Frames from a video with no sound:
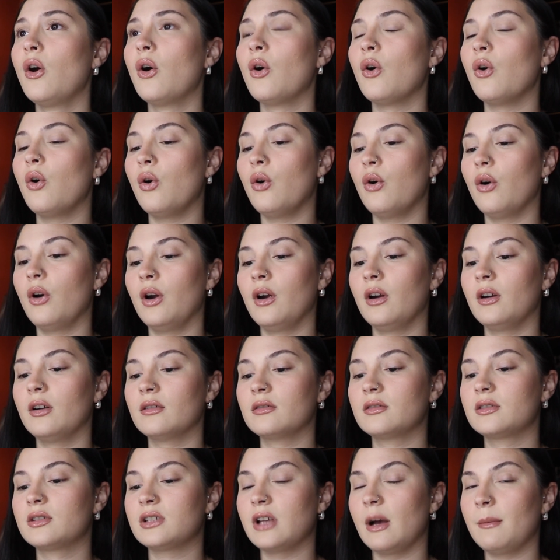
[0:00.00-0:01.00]
or
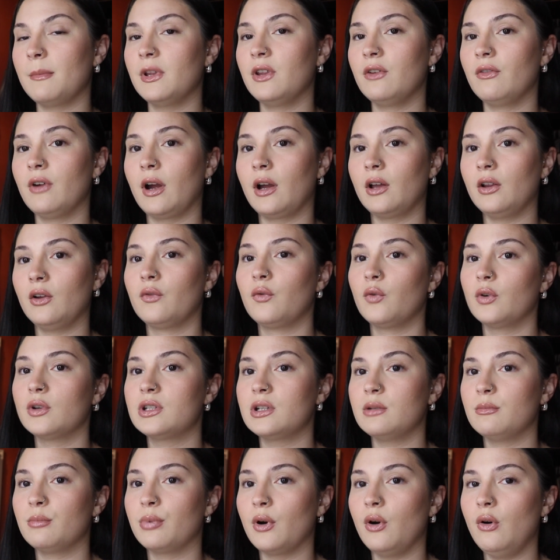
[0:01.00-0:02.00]
some of the regular
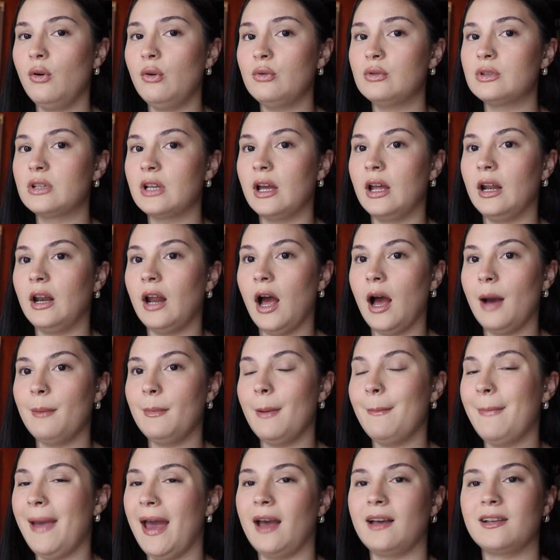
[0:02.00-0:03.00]
14 Pros, and I'm
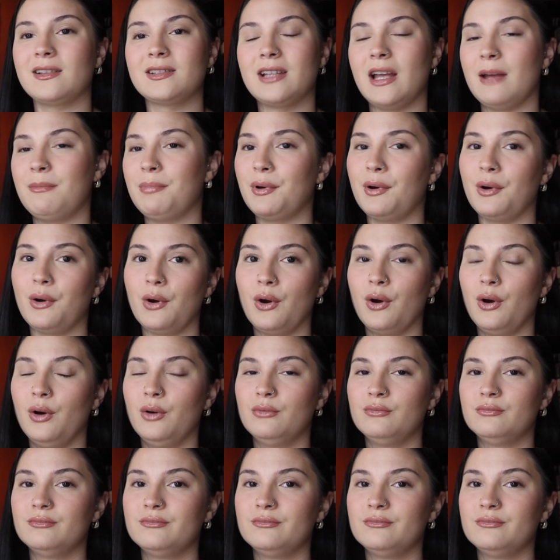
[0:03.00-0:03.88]
a Max type of girl.